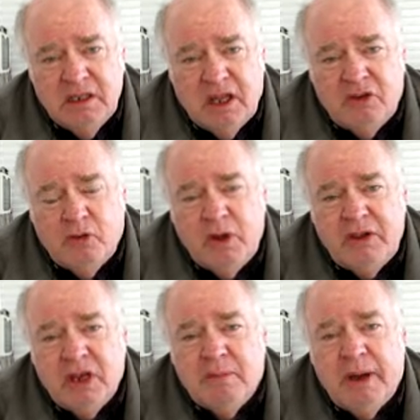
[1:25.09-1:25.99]
Now, there's one
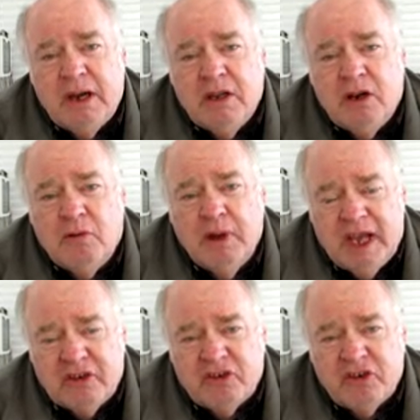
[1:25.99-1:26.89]
thing about an
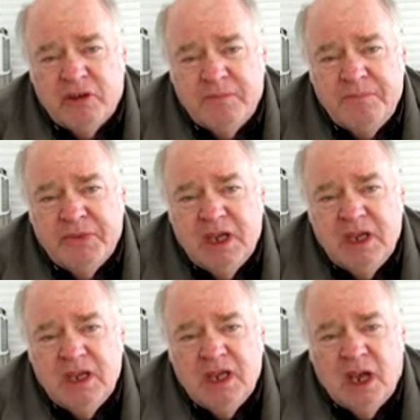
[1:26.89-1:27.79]
arrest.
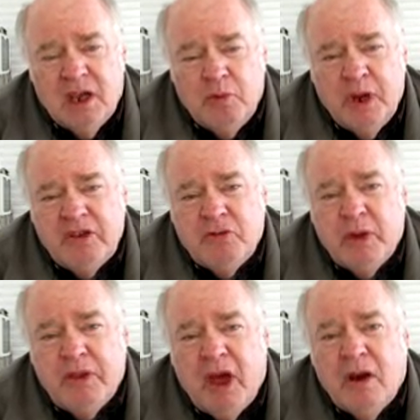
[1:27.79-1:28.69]
Arrest
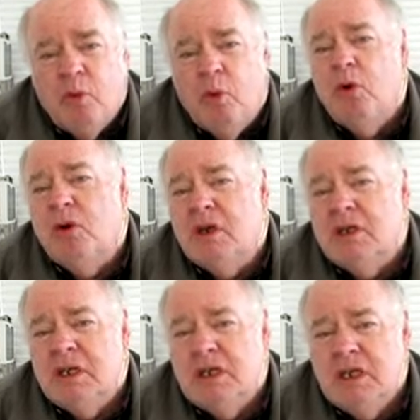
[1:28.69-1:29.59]
without a warrant